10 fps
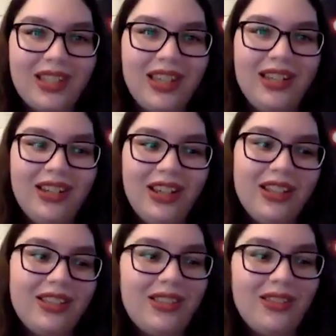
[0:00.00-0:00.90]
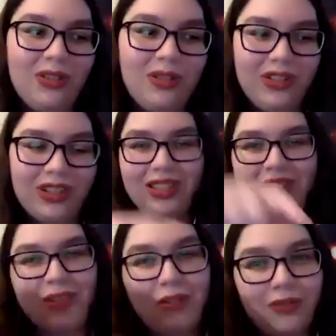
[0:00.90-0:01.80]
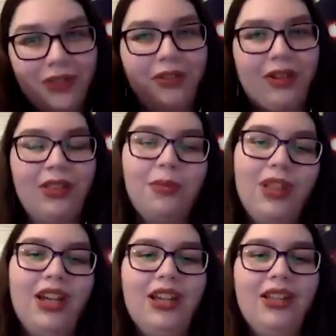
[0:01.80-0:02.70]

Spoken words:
and it's just this little ring around the planet.